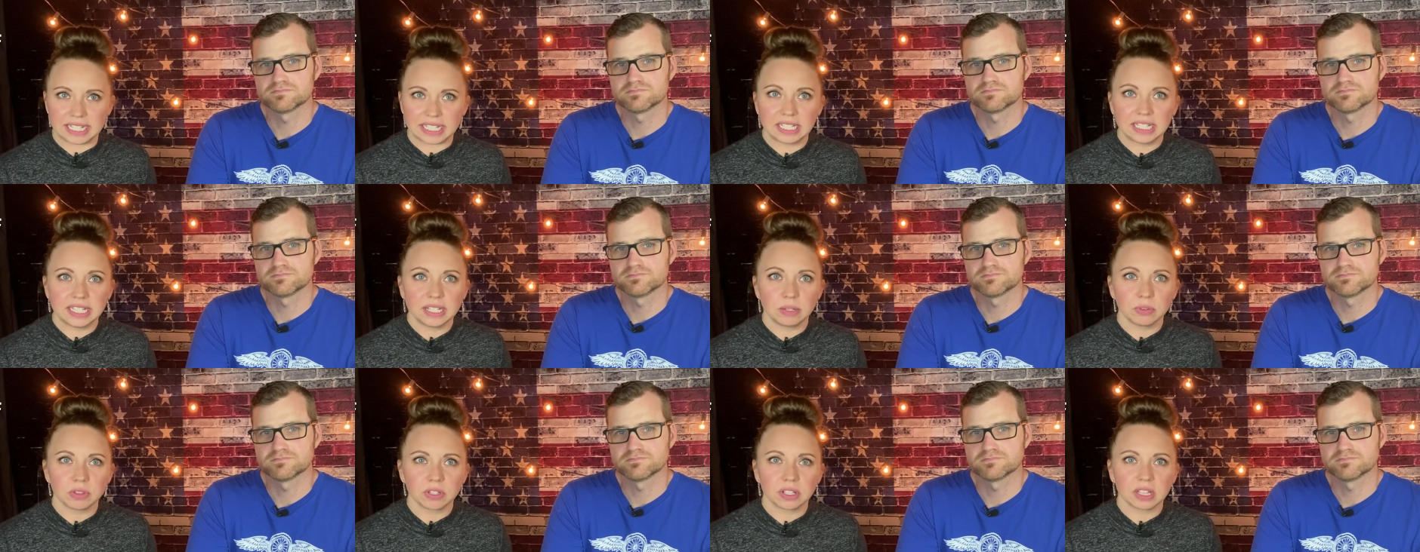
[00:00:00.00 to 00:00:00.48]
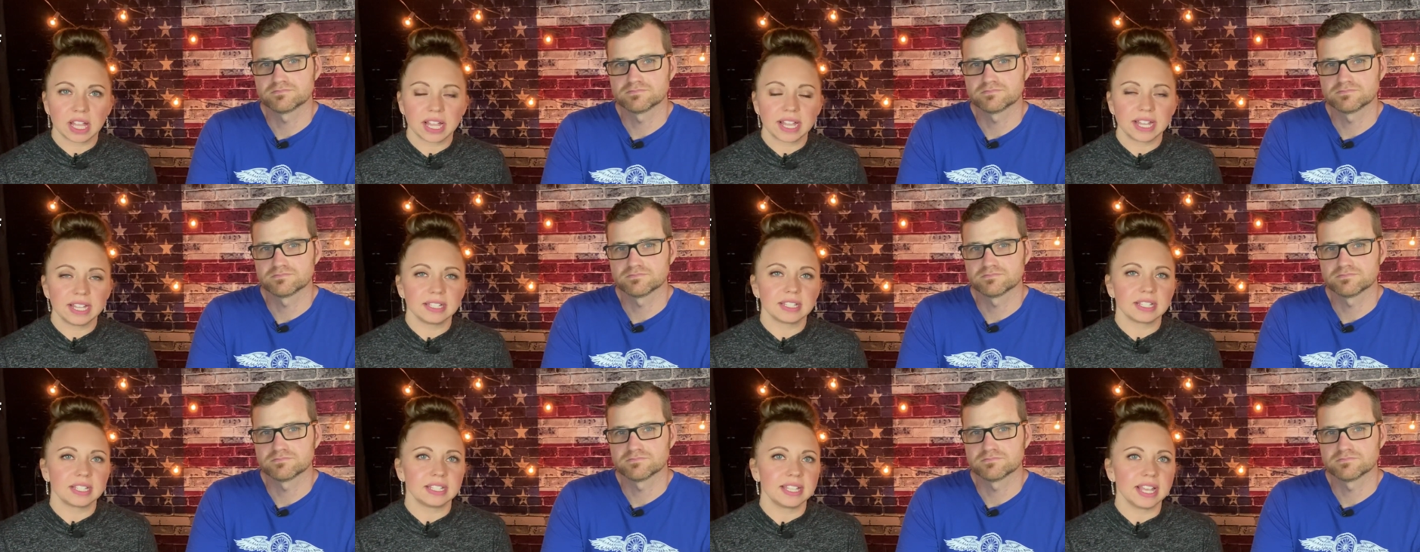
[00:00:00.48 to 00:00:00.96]
Speaker 1: dealing with
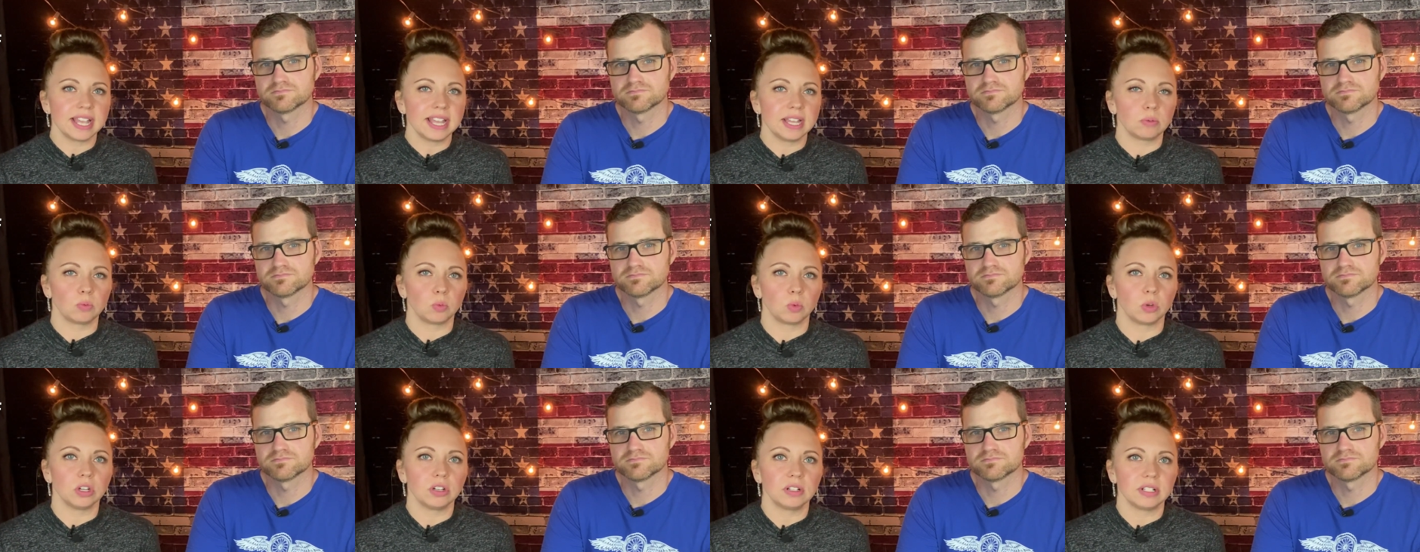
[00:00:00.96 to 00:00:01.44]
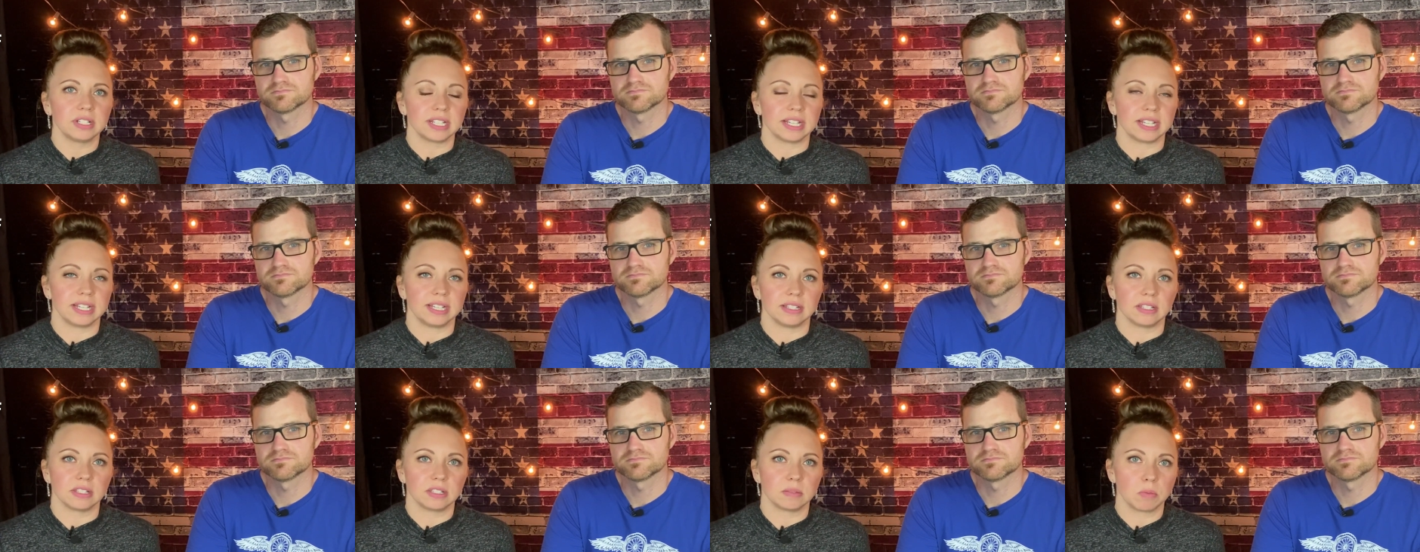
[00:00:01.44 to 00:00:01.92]
clients because I had worked
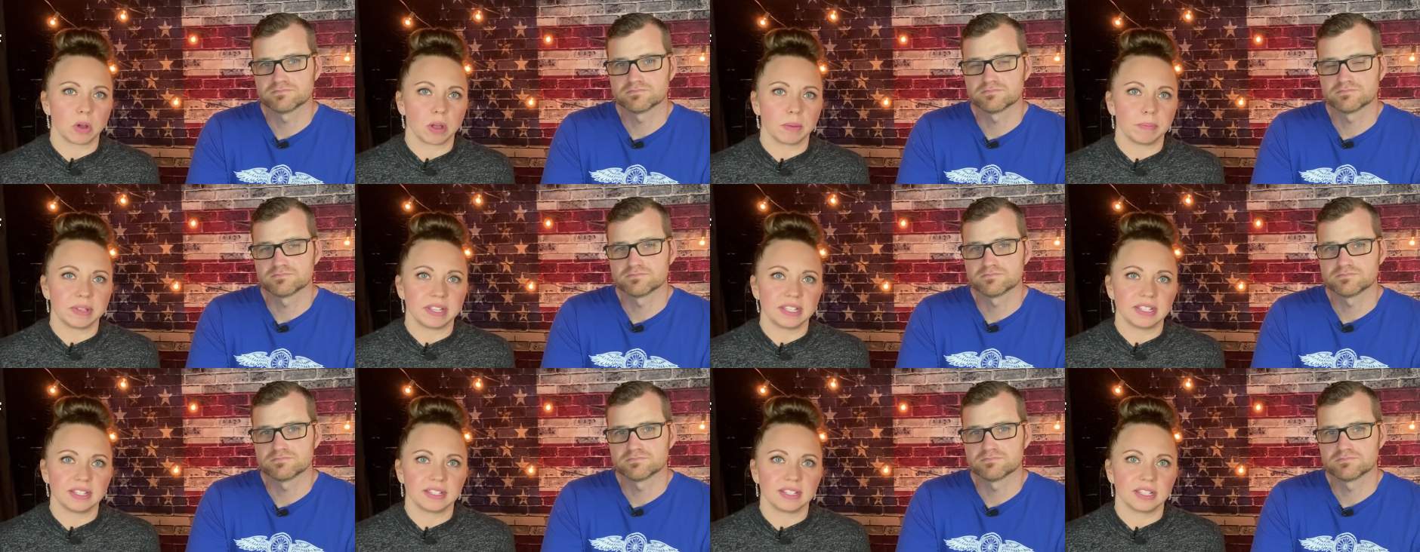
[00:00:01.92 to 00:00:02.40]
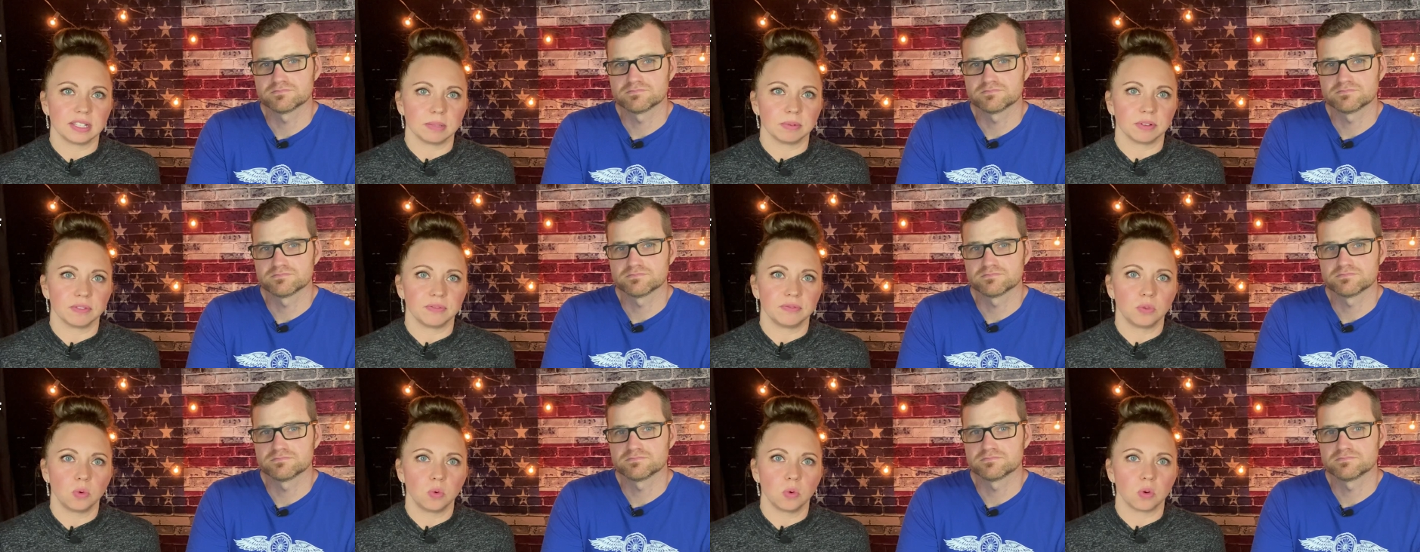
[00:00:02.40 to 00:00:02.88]
in small businesses
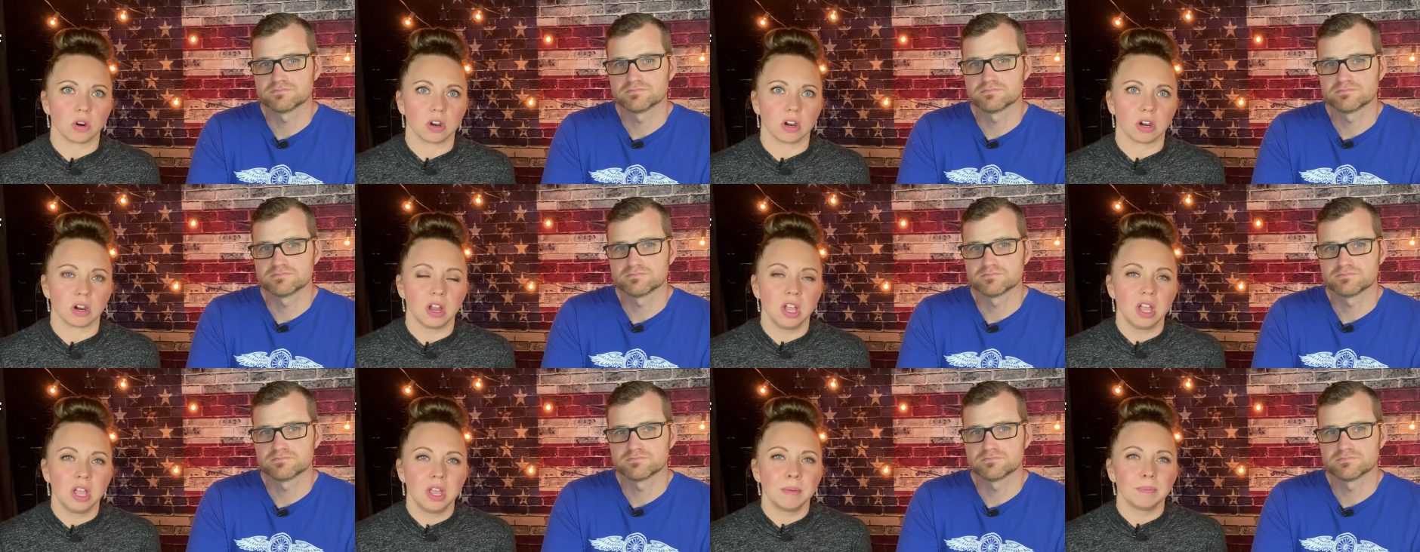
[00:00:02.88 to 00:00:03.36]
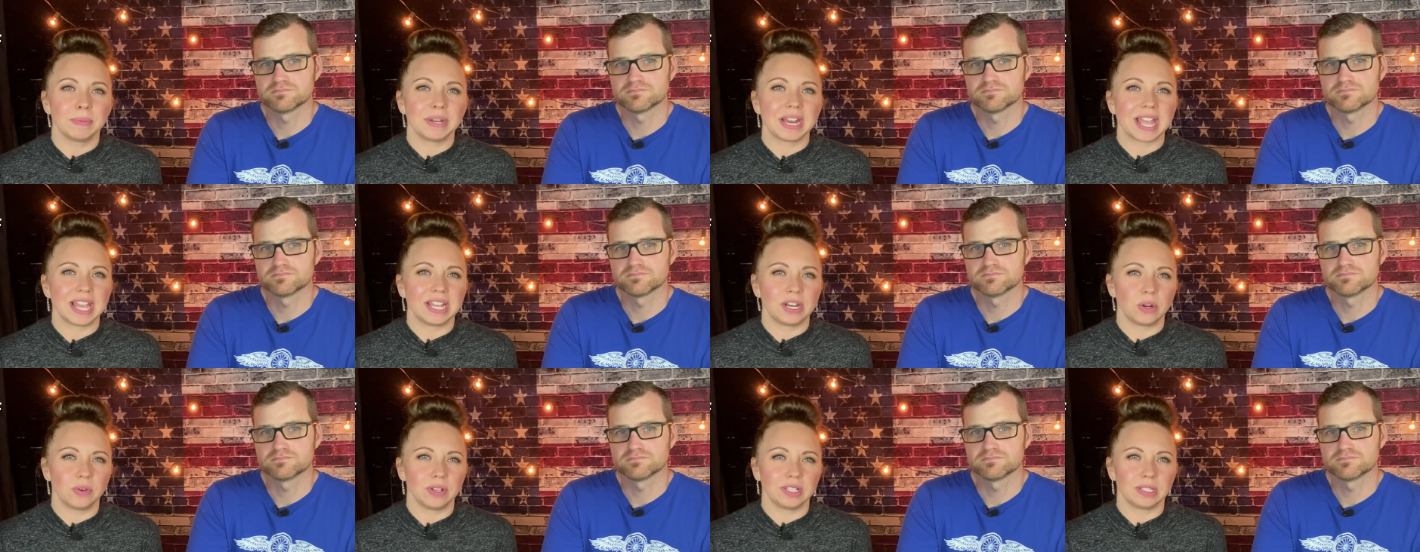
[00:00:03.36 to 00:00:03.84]
before, but
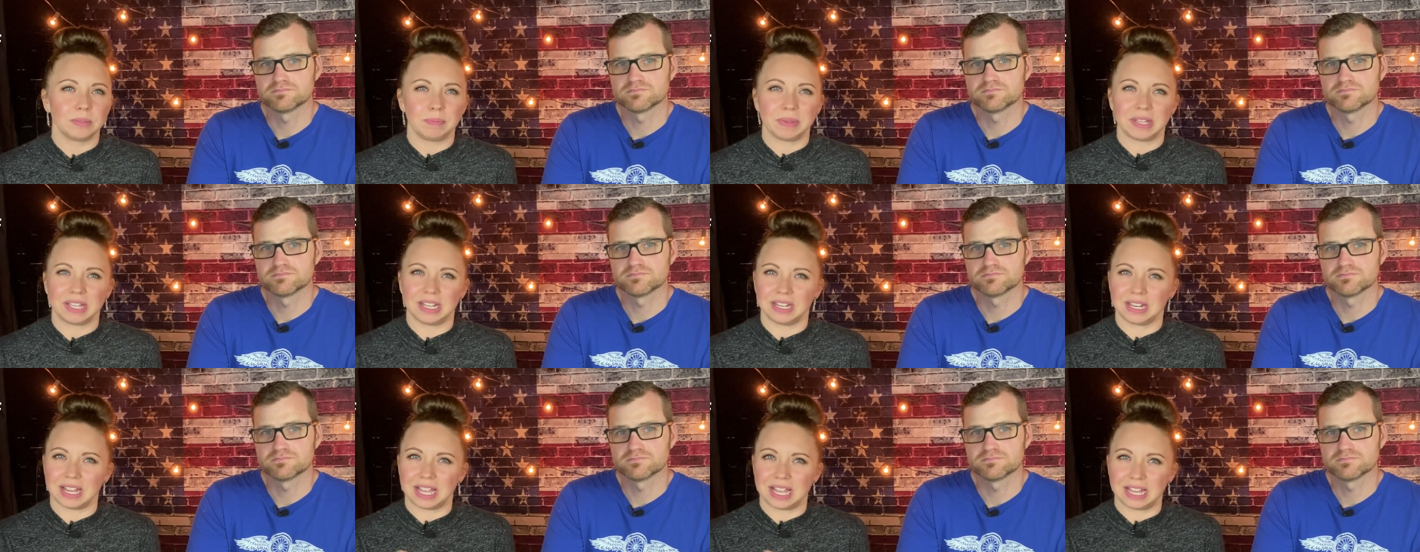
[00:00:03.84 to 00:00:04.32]
I had always been